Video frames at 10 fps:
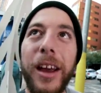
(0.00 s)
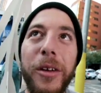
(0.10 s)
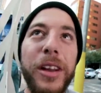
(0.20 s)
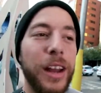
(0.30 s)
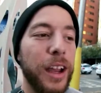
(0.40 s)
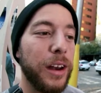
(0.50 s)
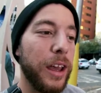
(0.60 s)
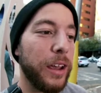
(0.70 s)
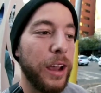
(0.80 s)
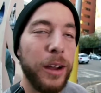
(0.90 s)
I really like
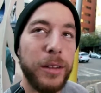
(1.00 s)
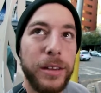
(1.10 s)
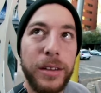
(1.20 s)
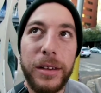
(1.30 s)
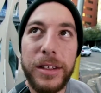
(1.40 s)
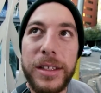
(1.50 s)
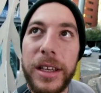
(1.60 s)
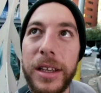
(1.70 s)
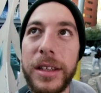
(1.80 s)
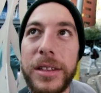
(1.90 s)
laying out
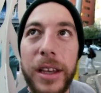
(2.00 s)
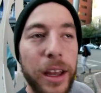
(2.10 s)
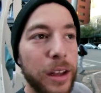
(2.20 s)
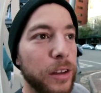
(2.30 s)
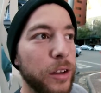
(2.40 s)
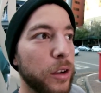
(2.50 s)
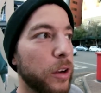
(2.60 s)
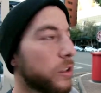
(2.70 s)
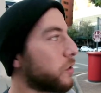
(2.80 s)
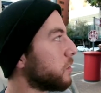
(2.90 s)
zines and, you
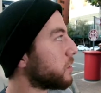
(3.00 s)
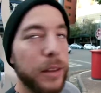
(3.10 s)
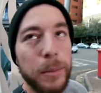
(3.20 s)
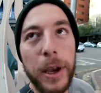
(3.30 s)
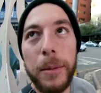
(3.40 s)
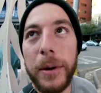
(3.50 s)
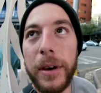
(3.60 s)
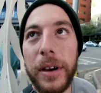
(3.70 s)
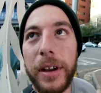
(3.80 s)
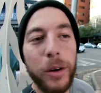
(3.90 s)
know, choosing the
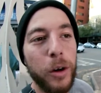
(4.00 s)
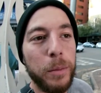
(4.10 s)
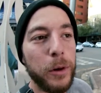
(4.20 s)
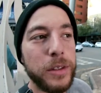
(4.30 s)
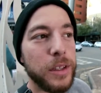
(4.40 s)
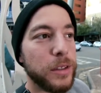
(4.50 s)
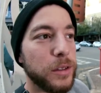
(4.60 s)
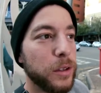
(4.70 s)
paper and the whole process.